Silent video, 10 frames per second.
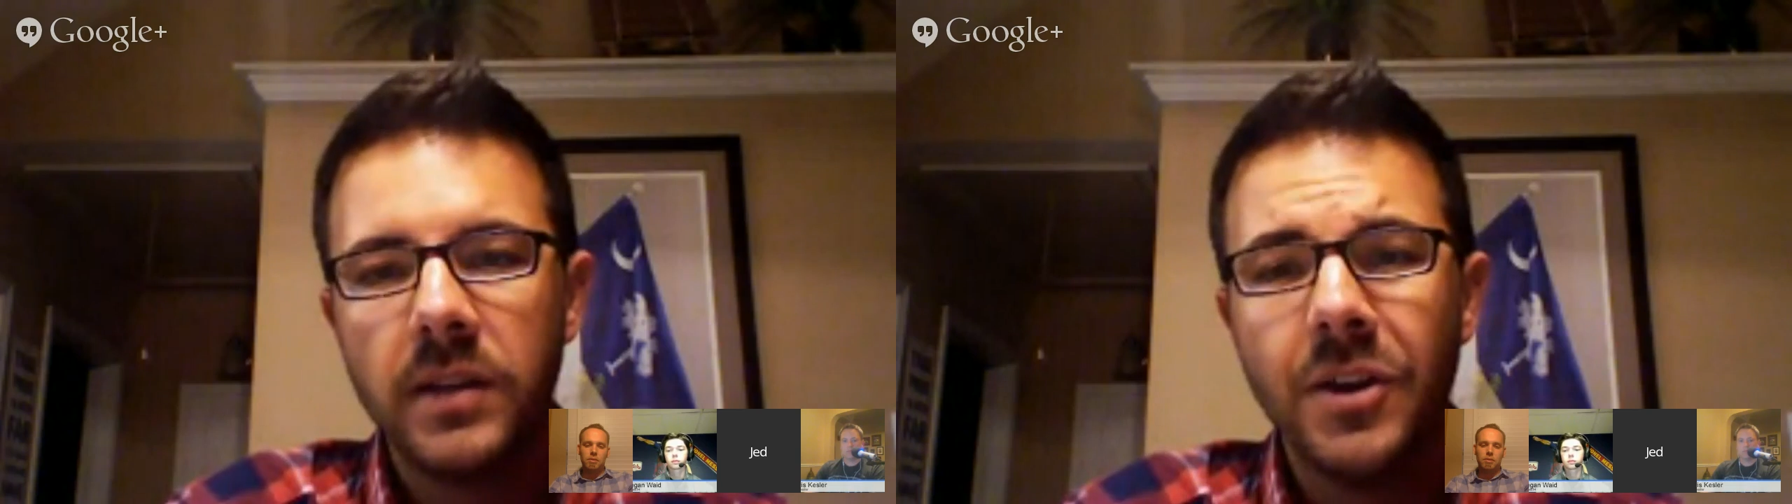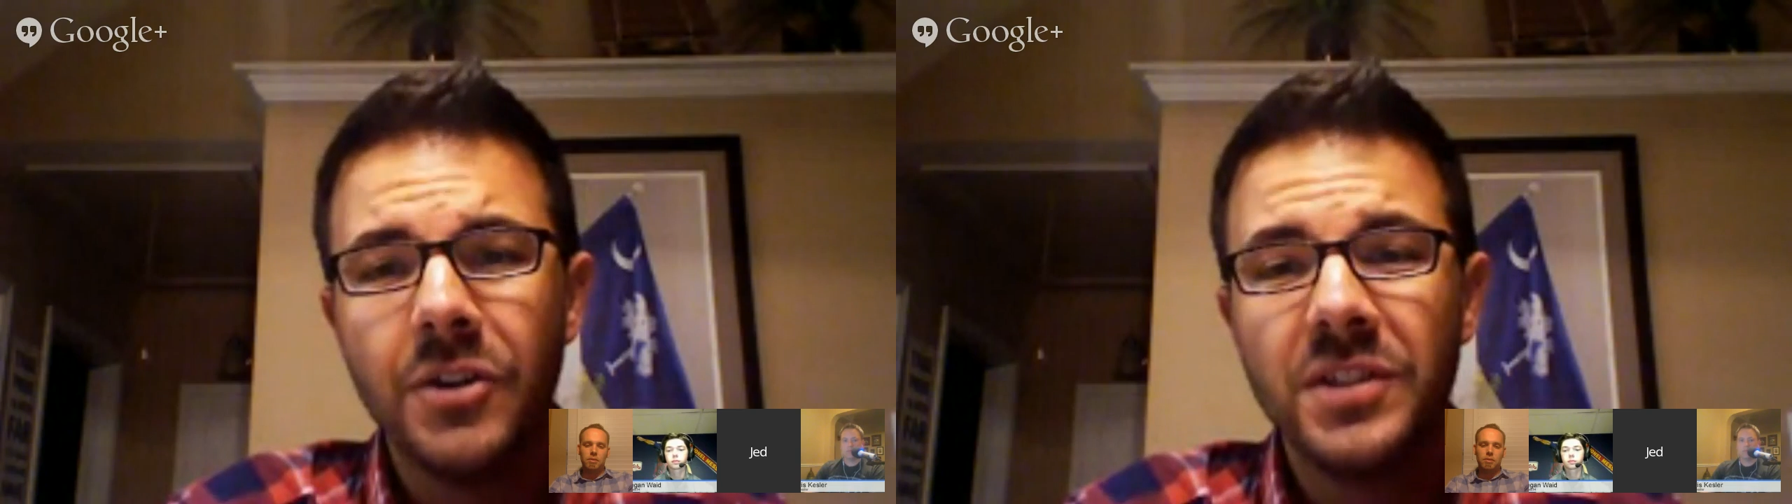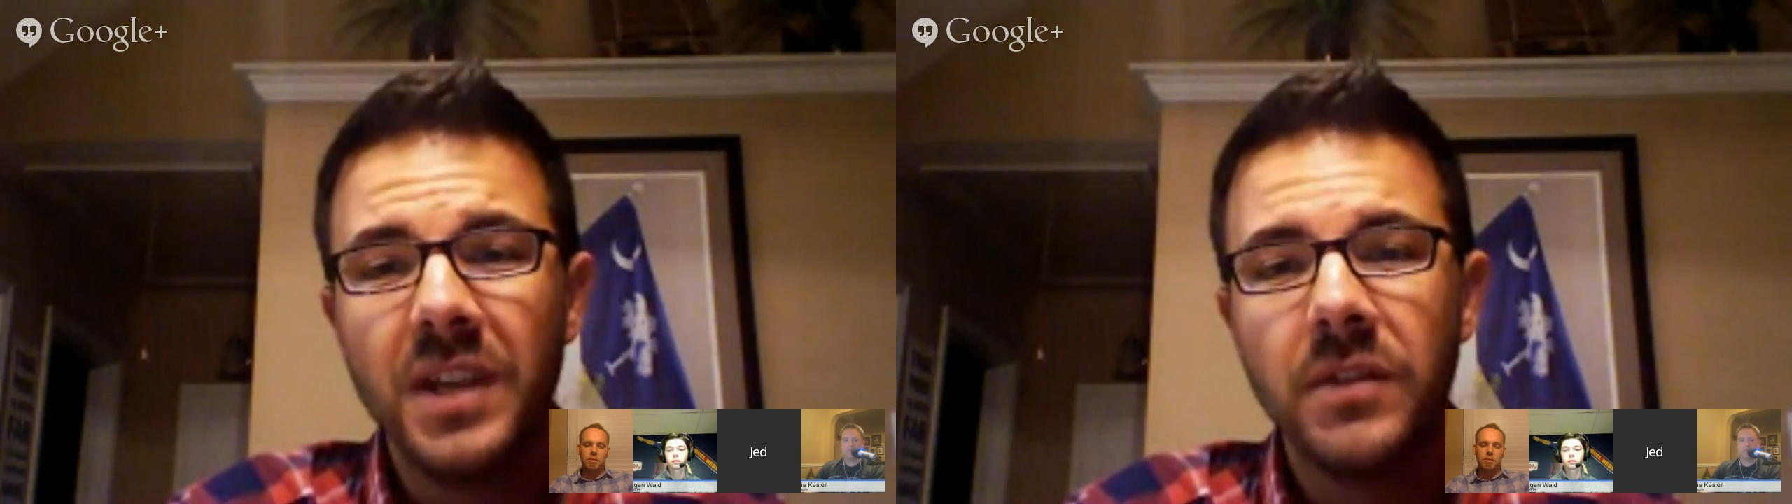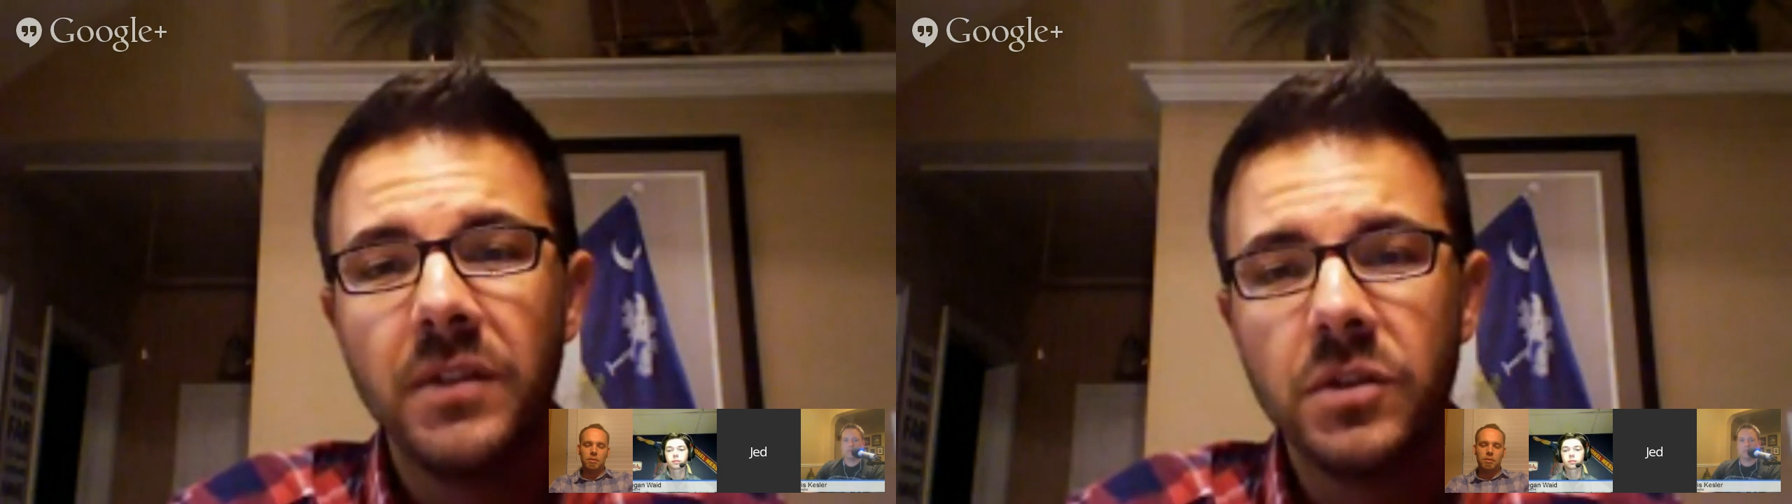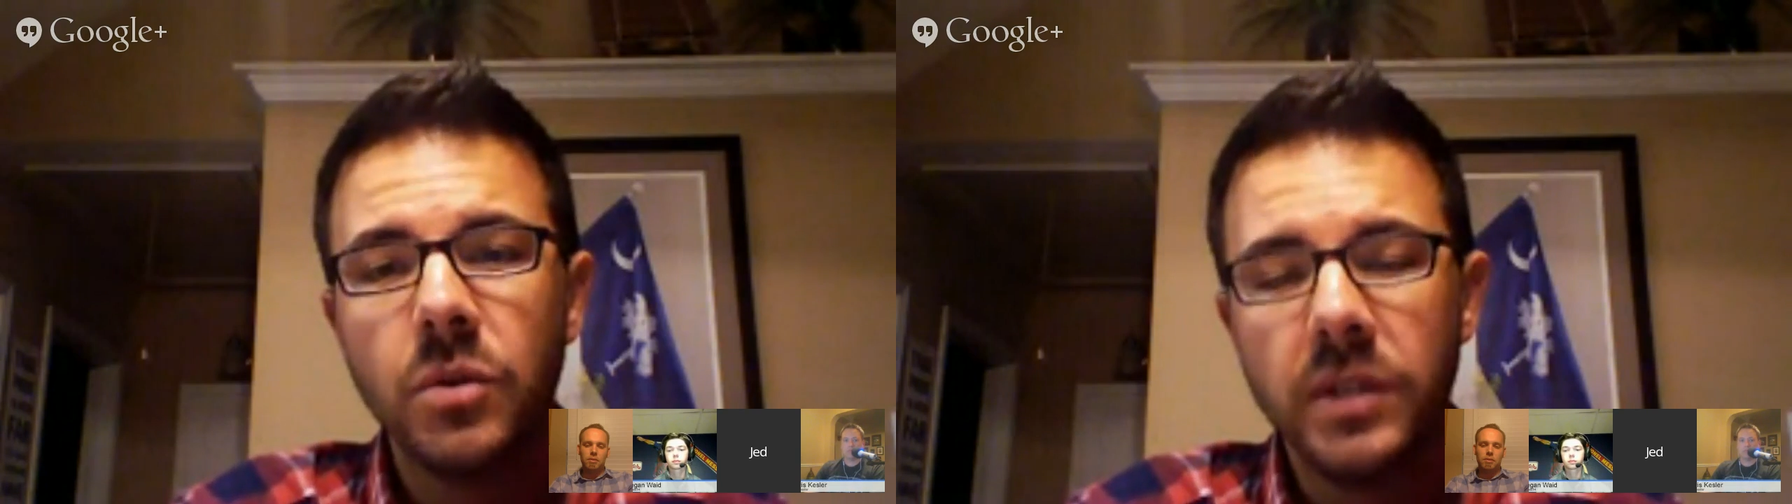there are 7
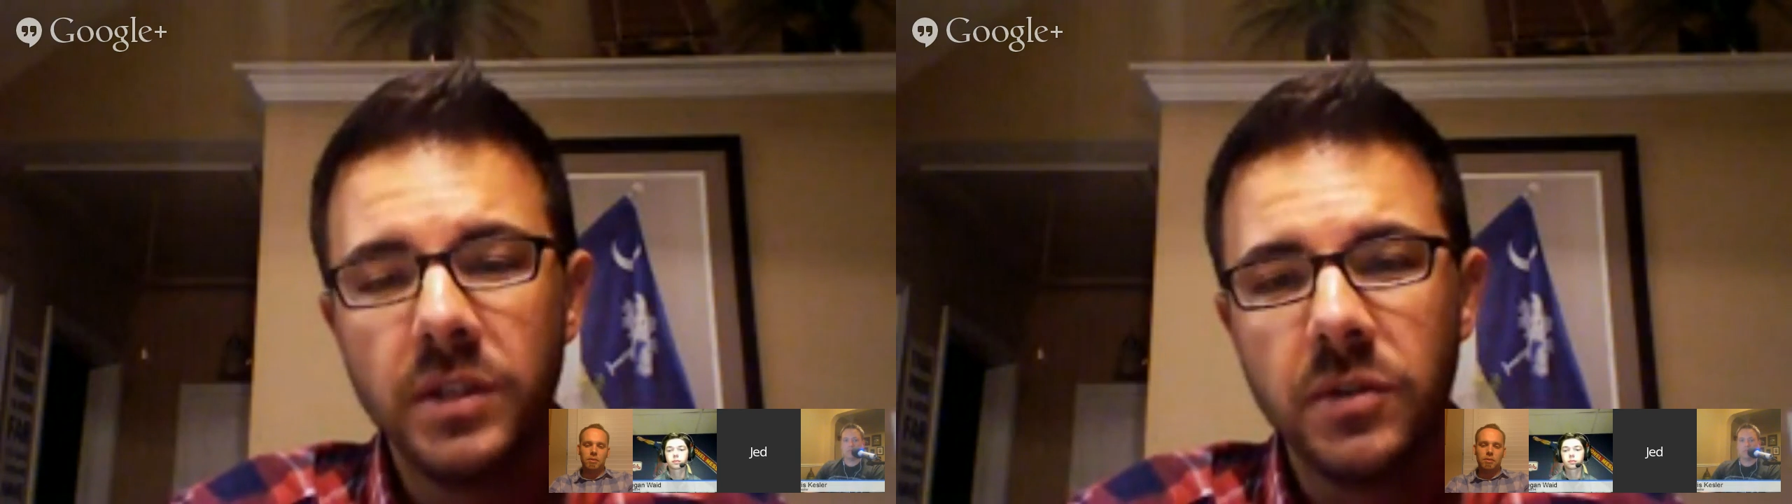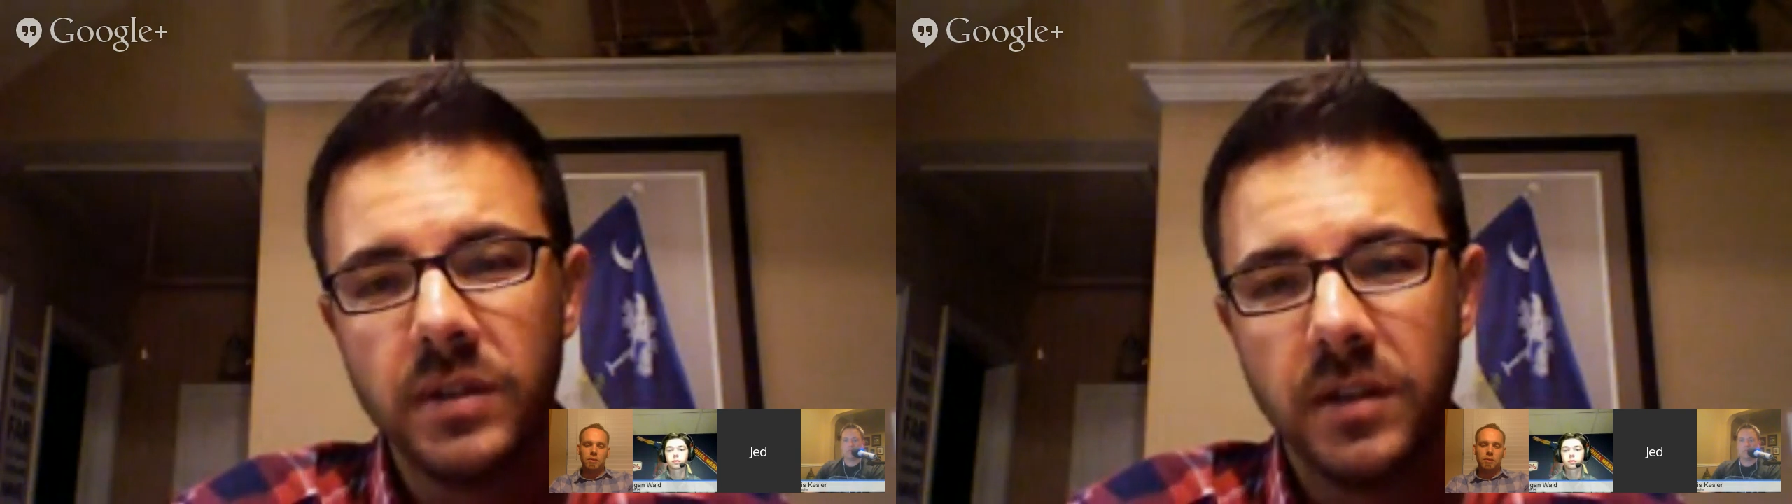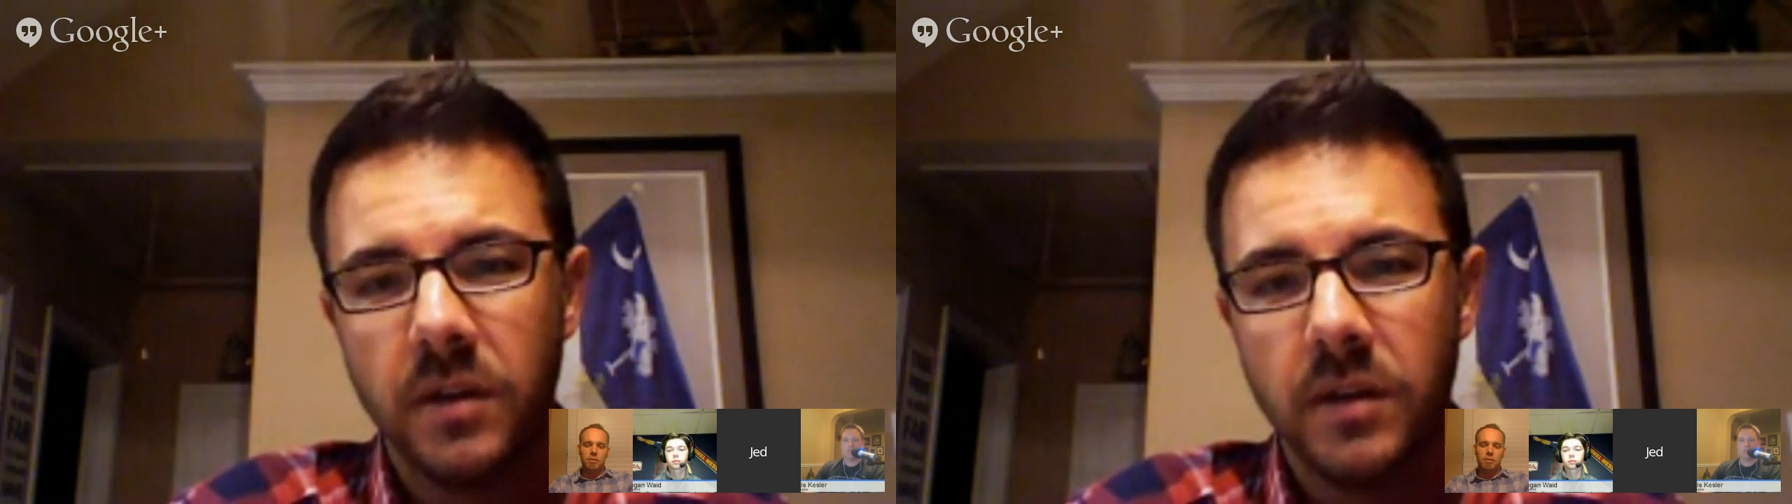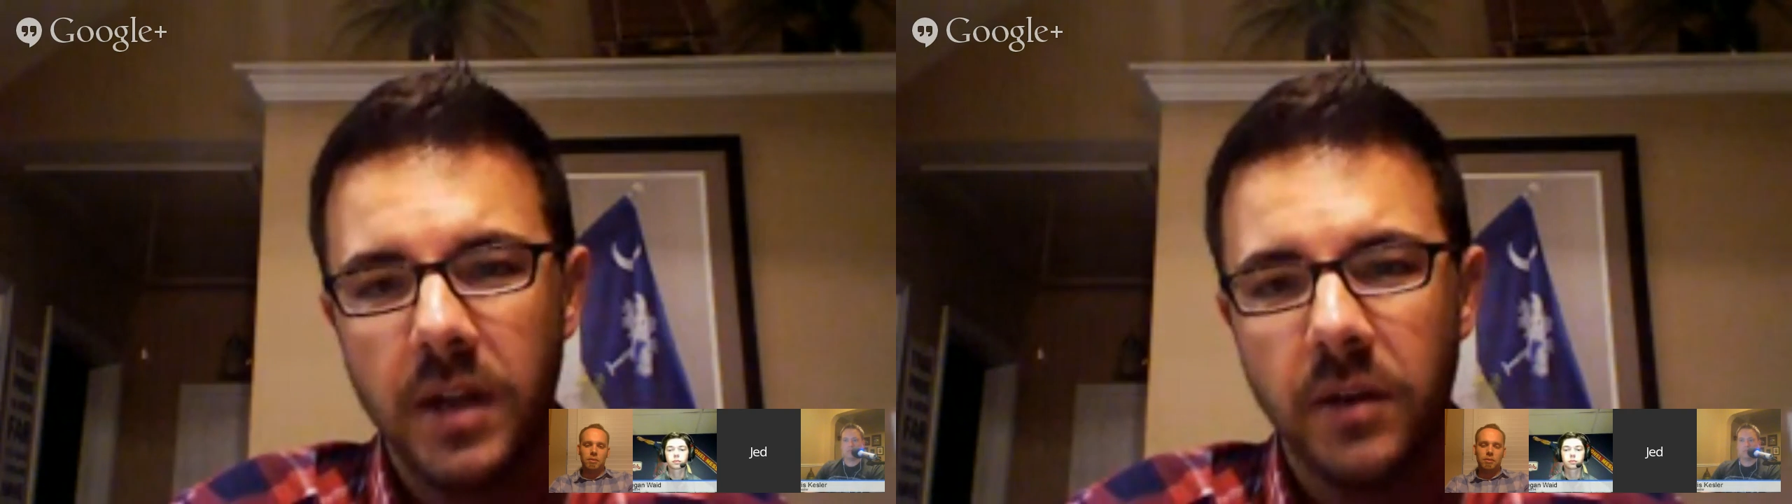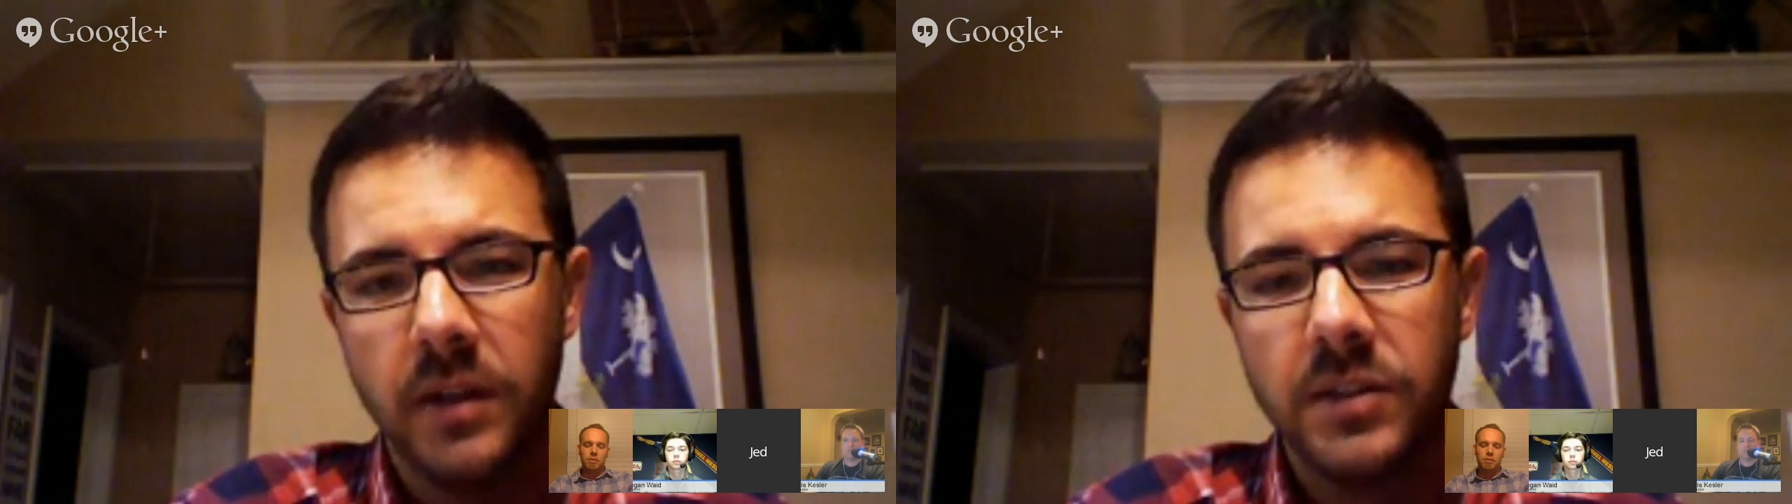school districts in our county.